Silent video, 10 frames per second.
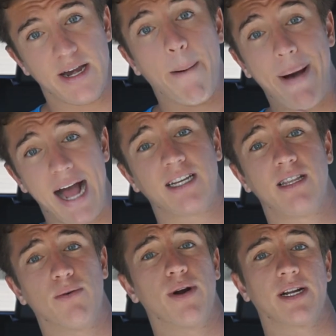Now back
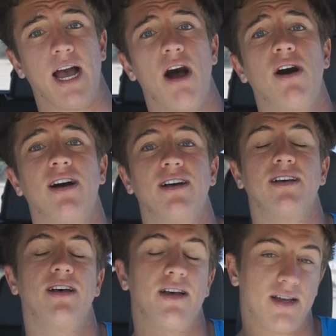to the workout.
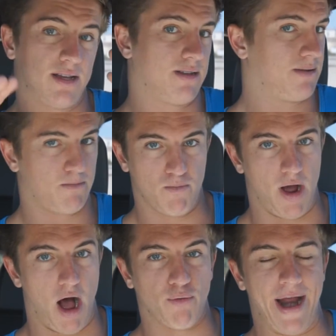
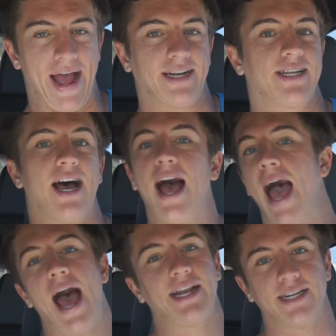A rant,
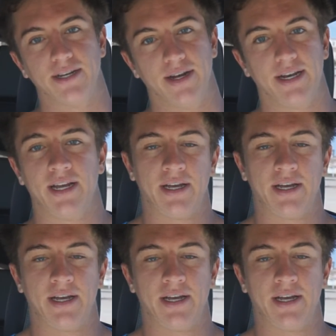had to do it.